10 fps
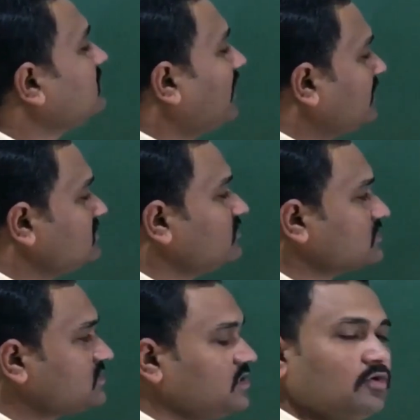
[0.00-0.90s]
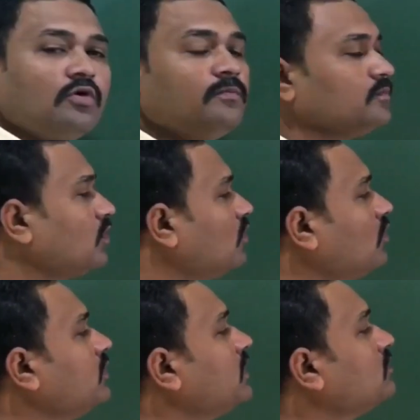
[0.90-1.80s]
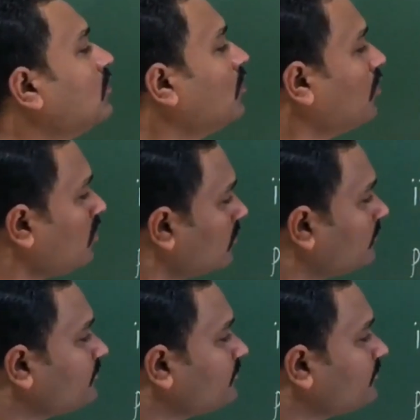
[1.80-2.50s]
that is your COONO